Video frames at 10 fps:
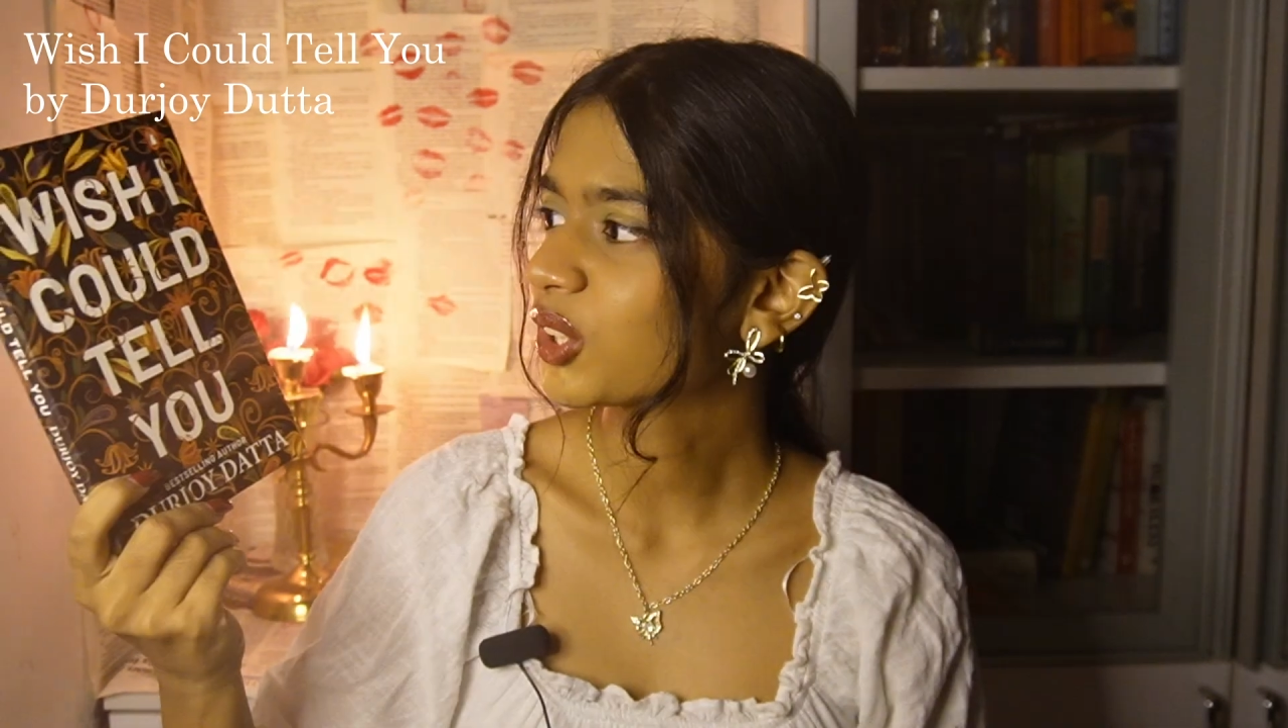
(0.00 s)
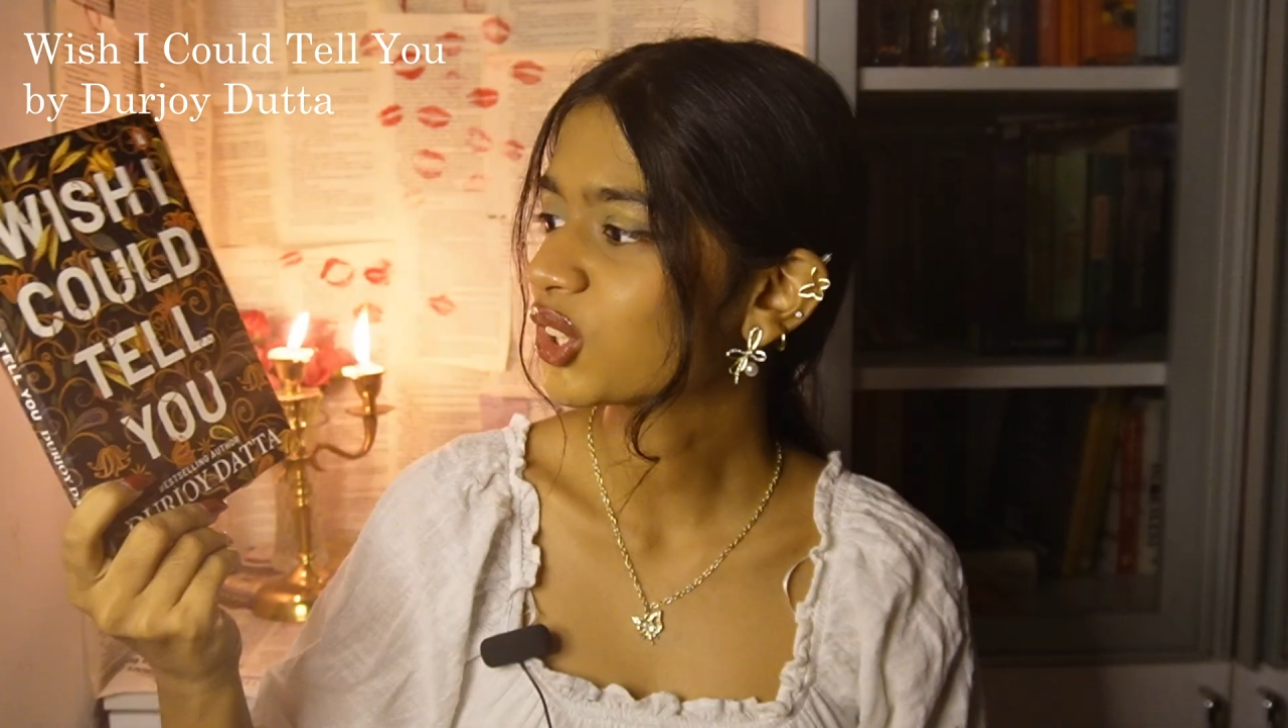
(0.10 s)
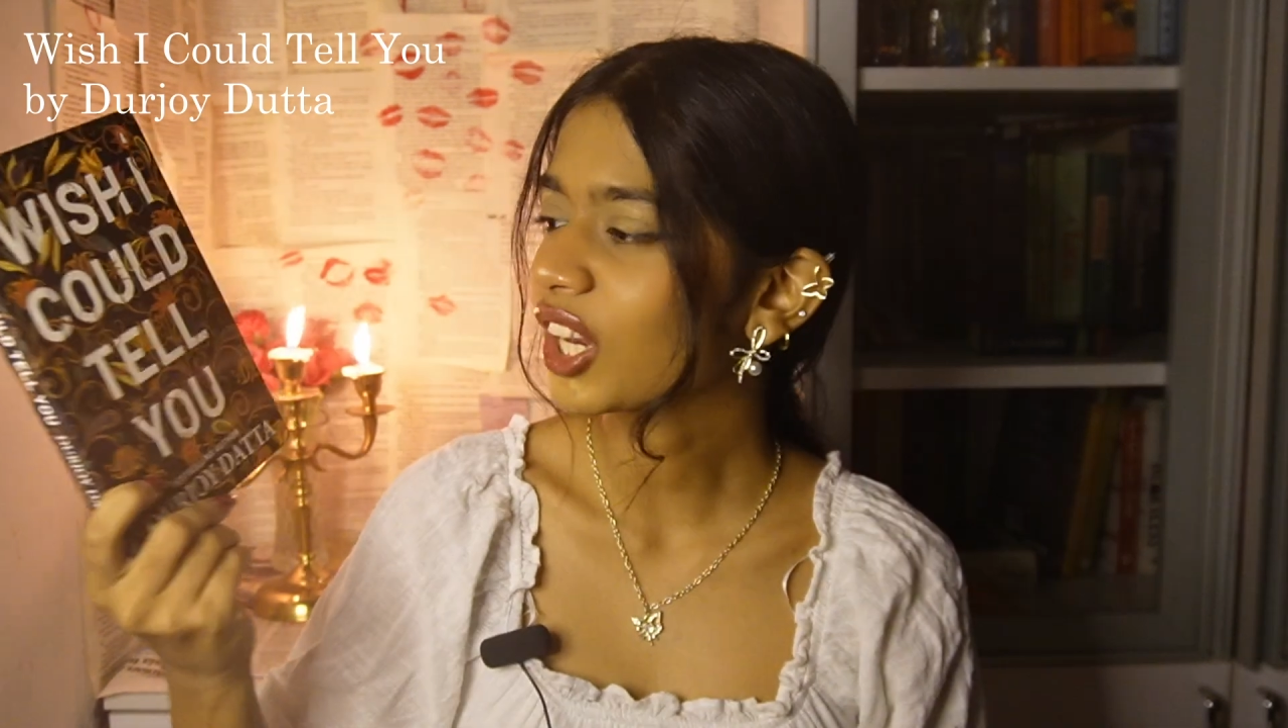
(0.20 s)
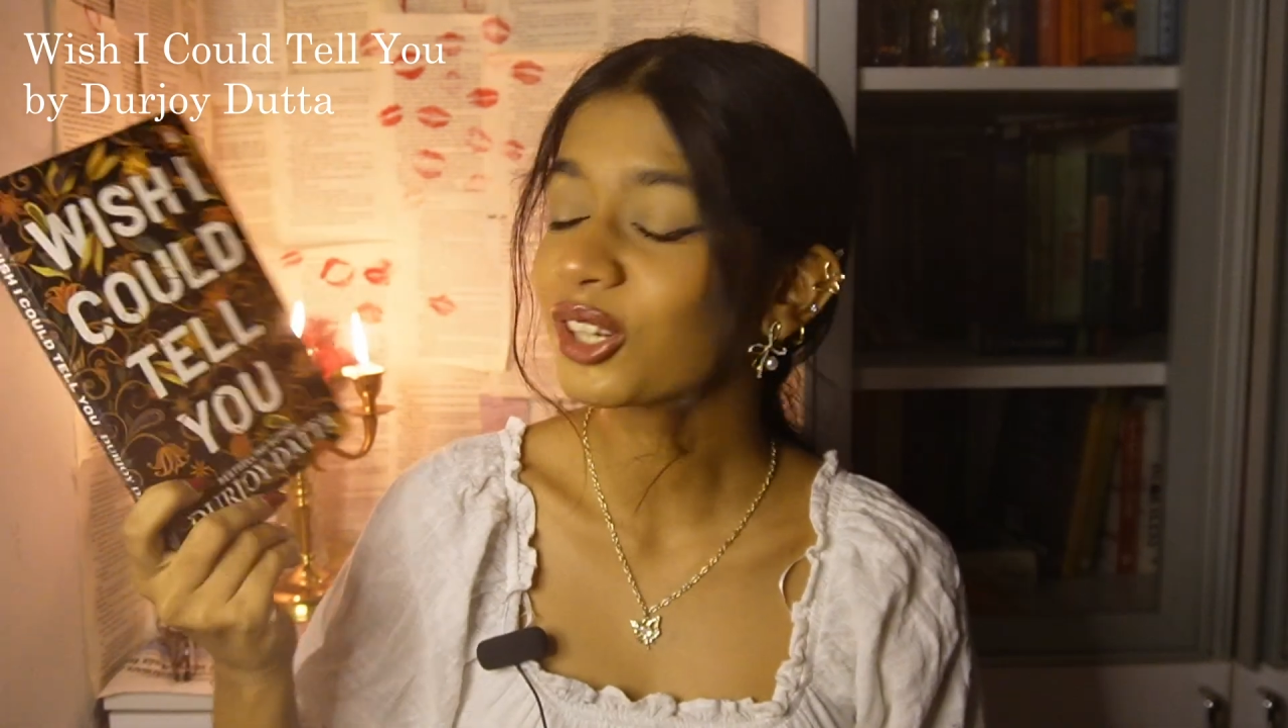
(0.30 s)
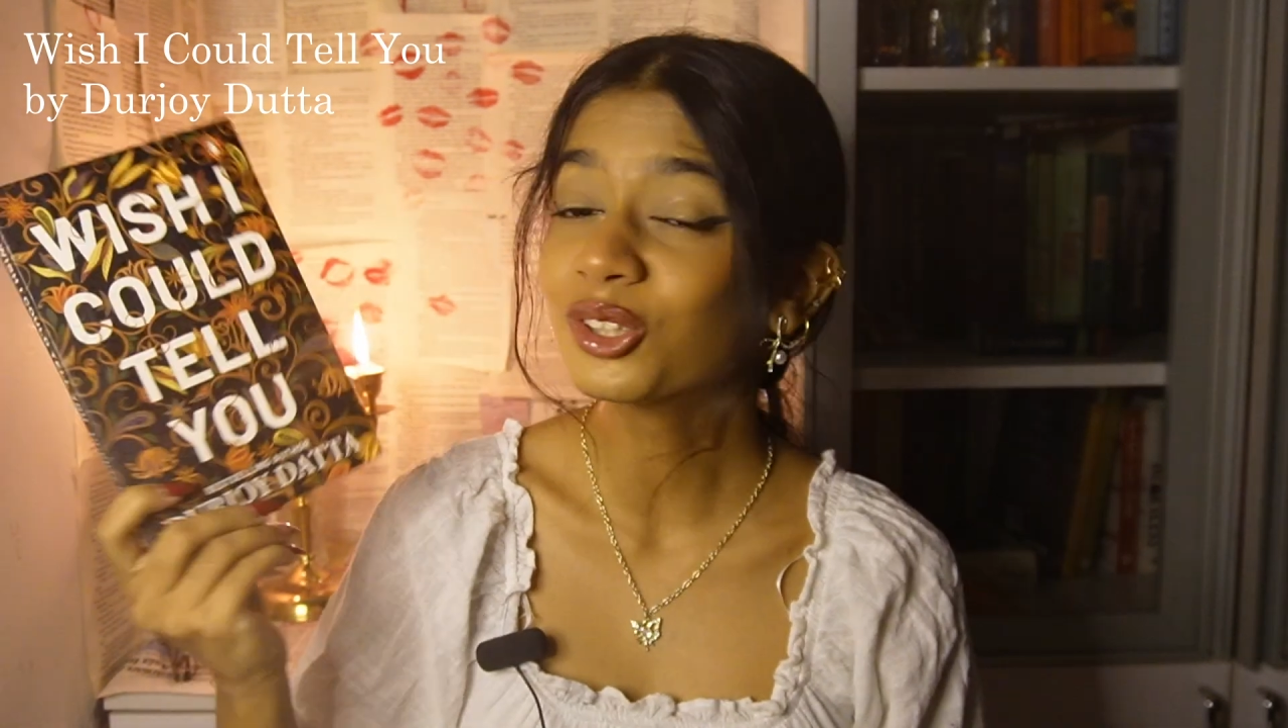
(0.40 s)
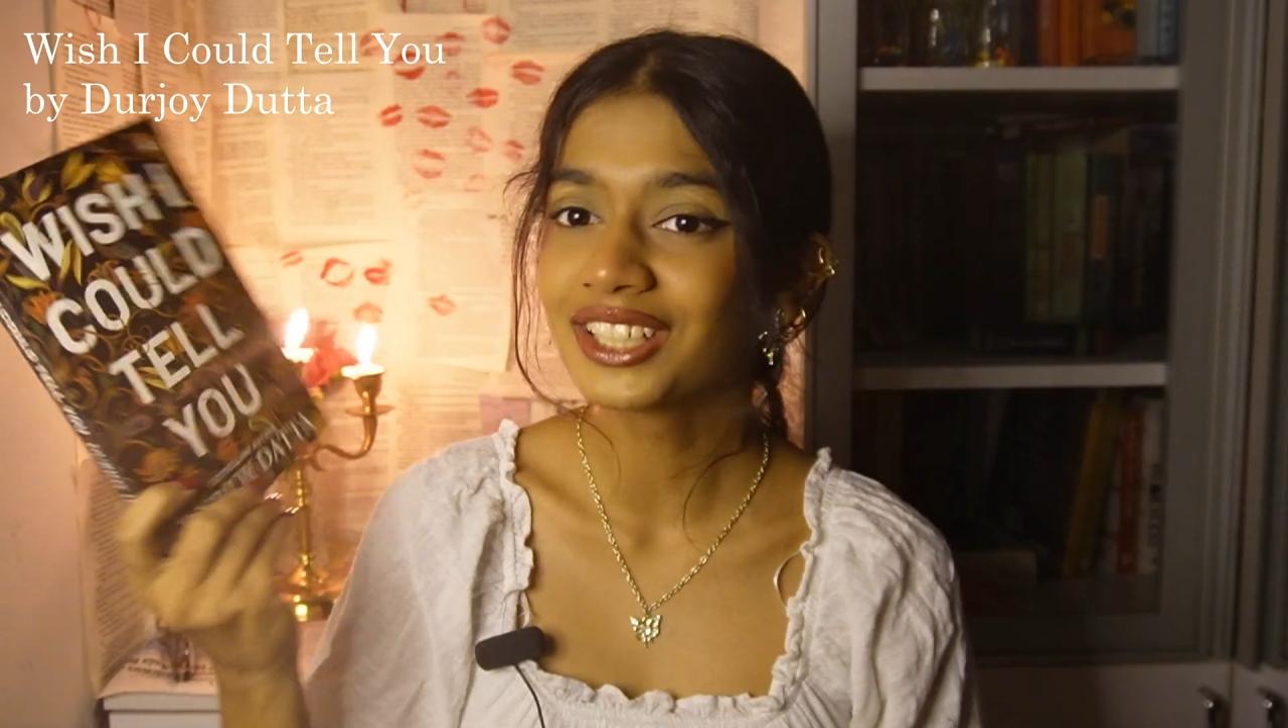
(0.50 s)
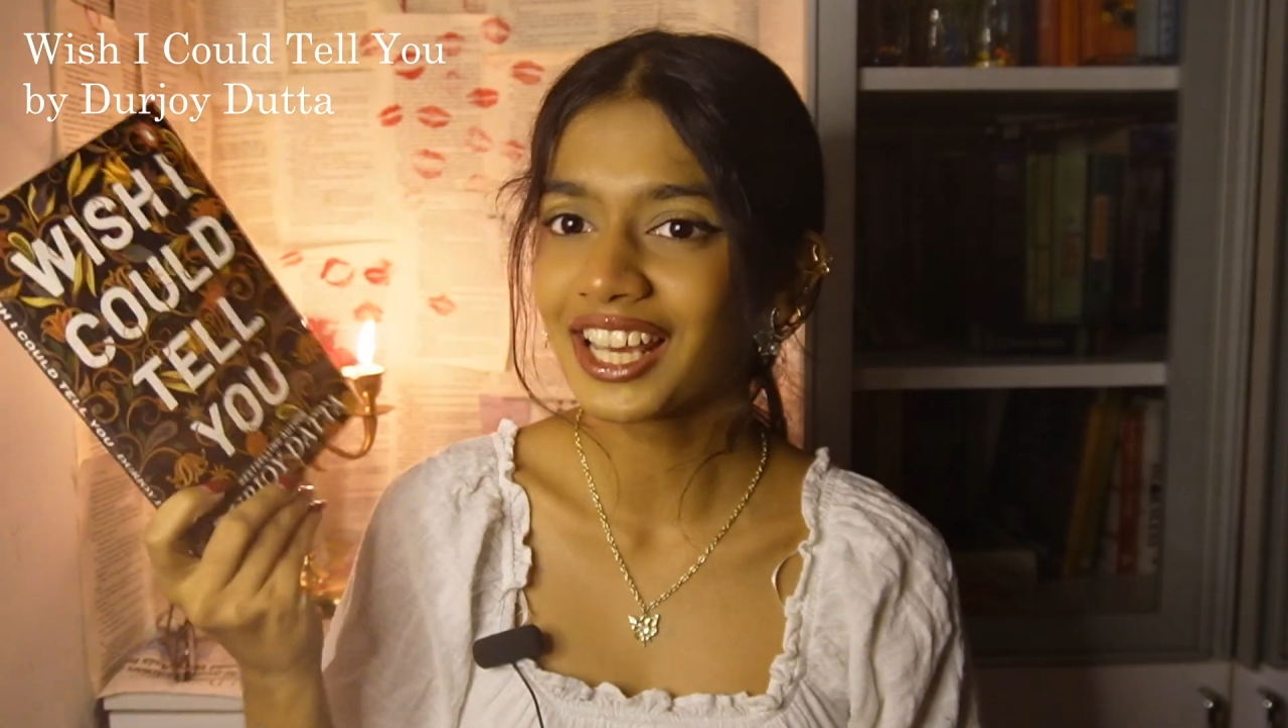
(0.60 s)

Wish I Could